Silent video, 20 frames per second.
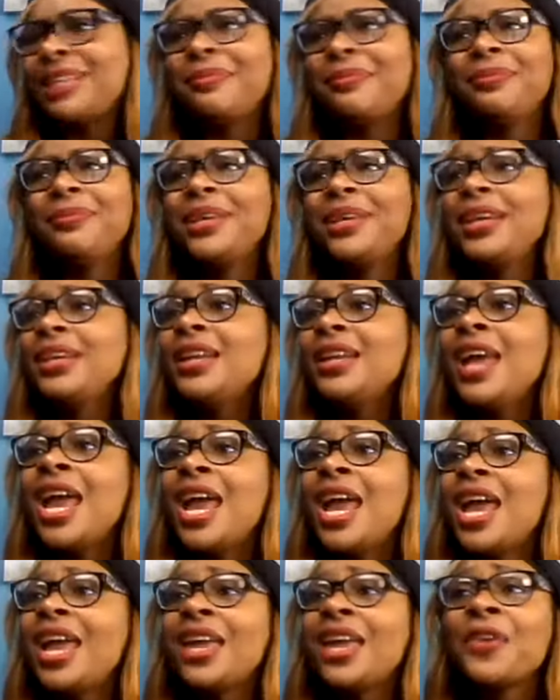And
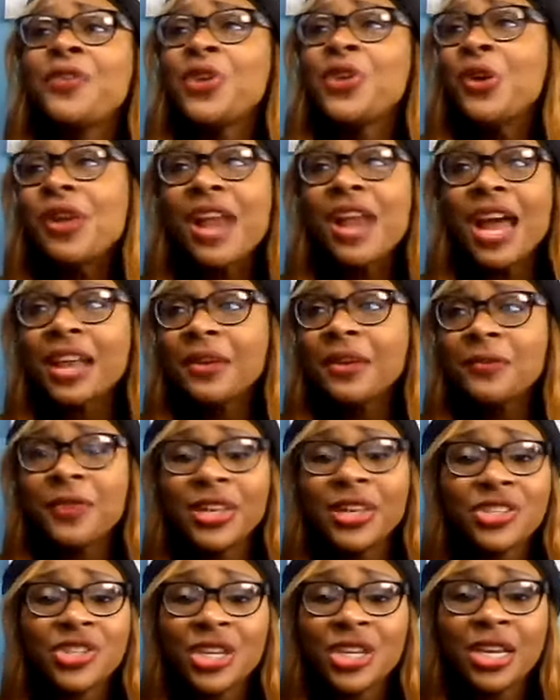if you're not
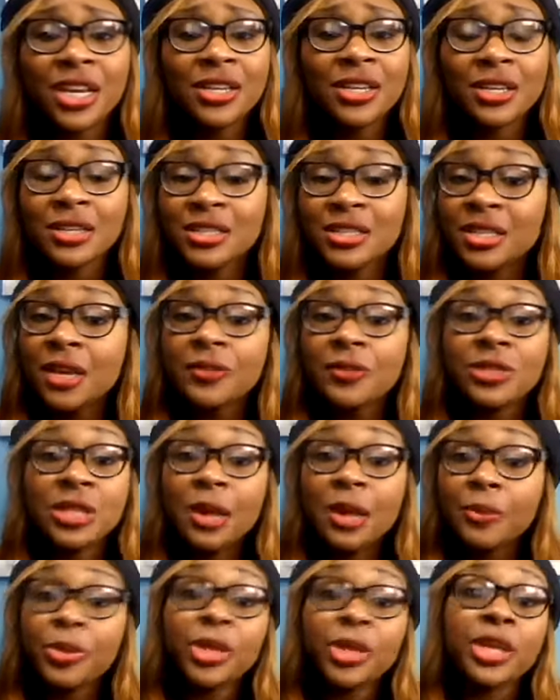investing in yourself,
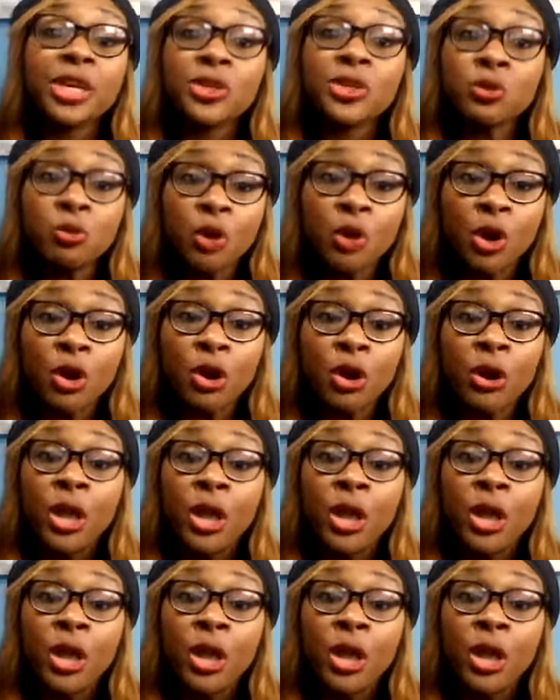something is wrong.